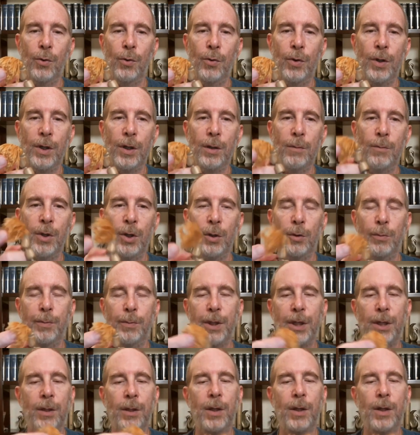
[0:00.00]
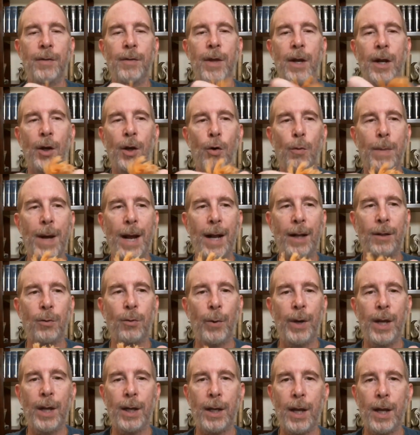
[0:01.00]
the middle bead, and then I go back the
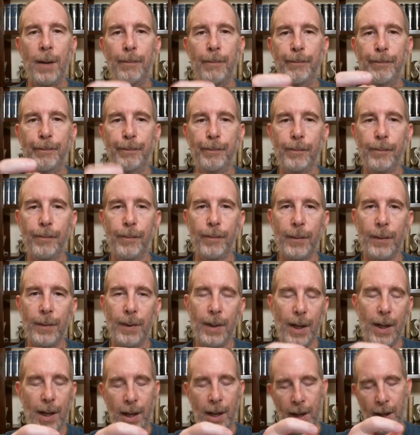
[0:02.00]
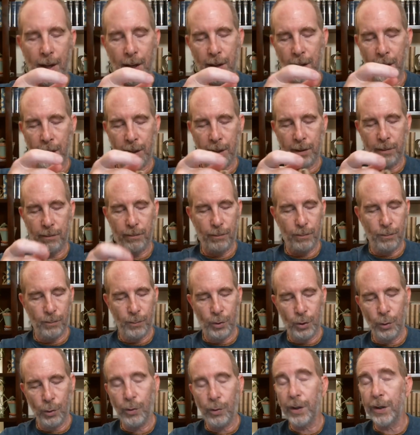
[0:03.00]
way I can. And I
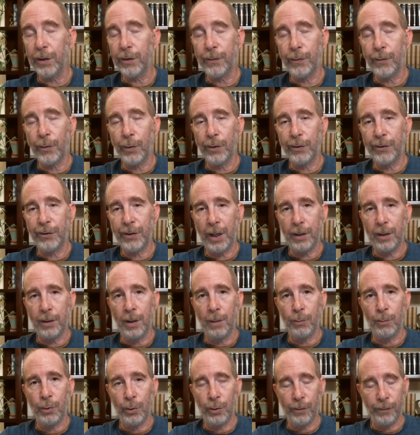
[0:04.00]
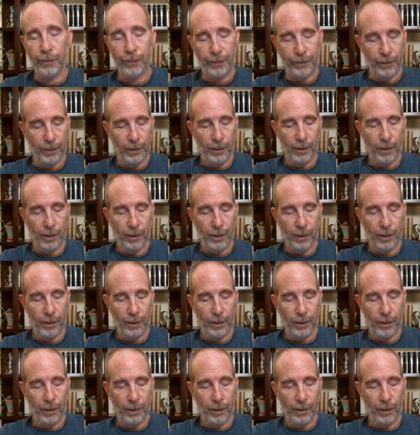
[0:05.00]
do this for a set number of